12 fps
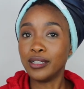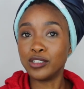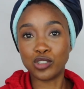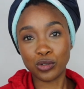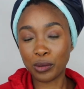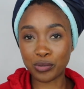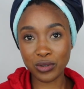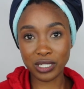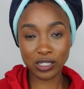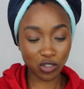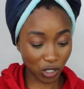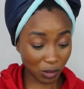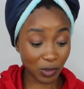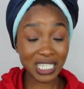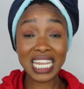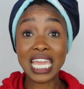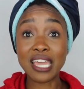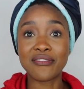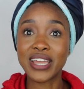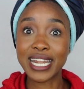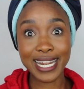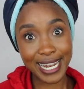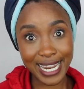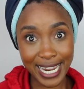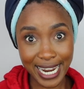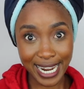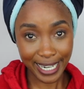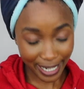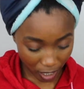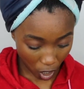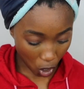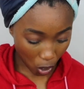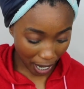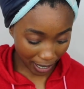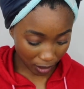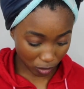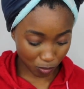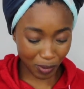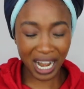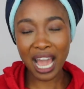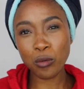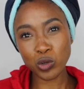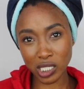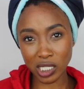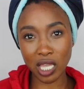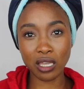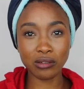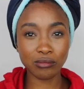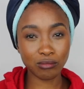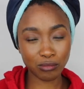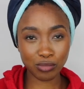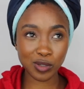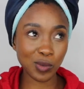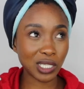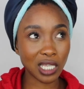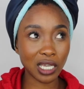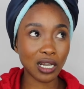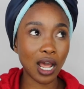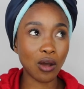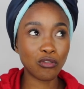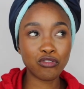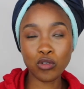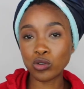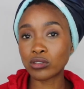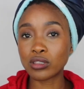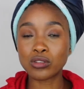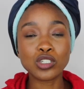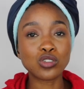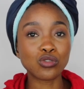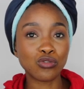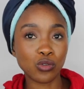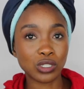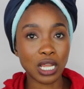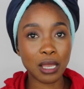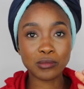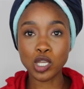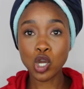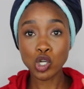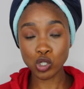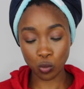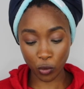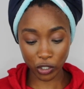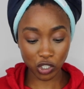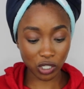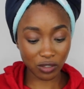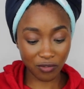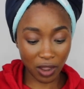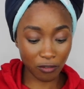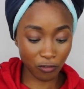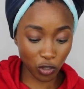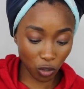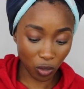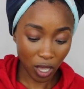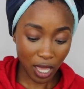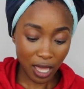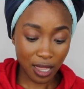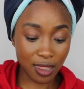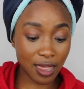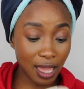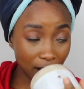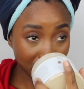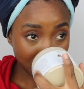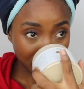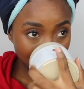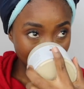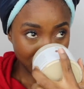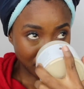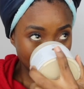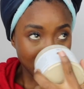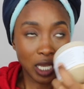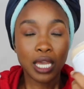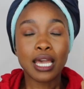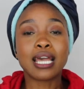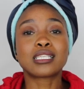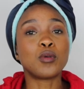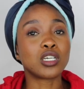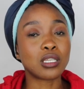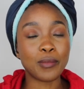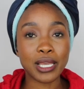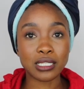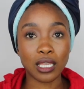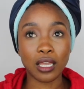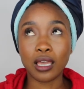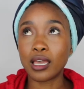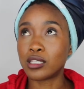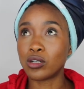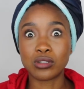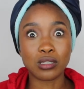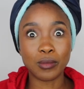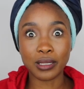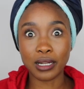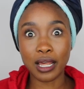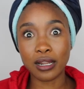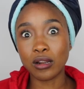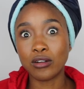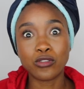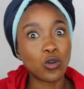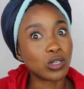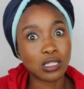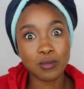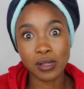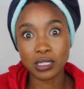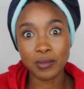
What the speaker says: Do a protein treatment if needed, all right? But I would say spacing it out for 3 to 4 times should work just fine for you. Then it smells amazing. It's also Motherland. Of course it smells